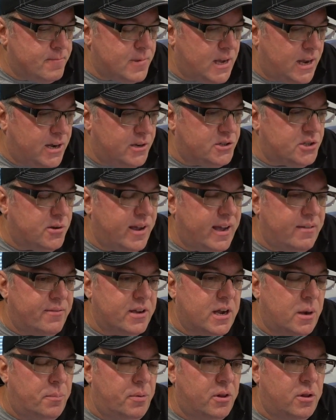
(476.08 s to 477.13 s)
I also have a
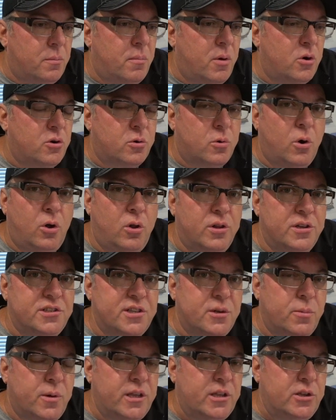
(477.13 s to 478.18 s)
couple of Motorola's
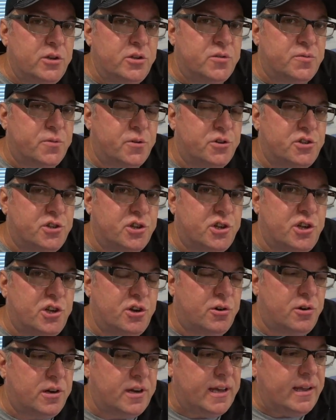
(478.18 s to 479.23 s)
that we use for
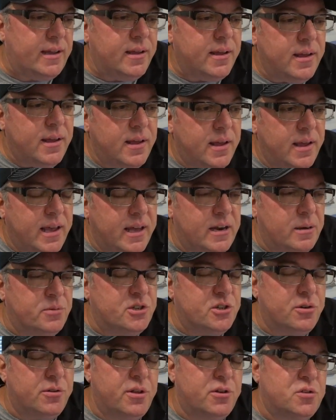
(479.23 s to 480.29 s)
security, and I'm
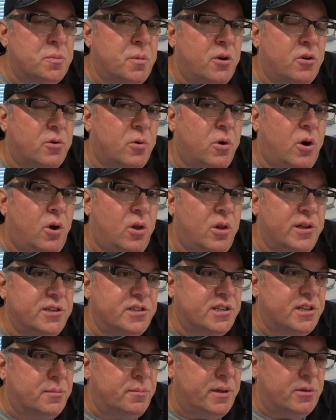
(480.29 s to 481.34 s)
sure those
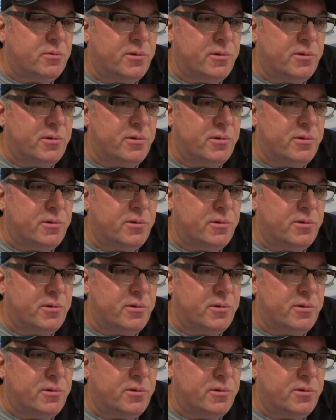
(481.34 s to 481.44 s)
Motorola's can be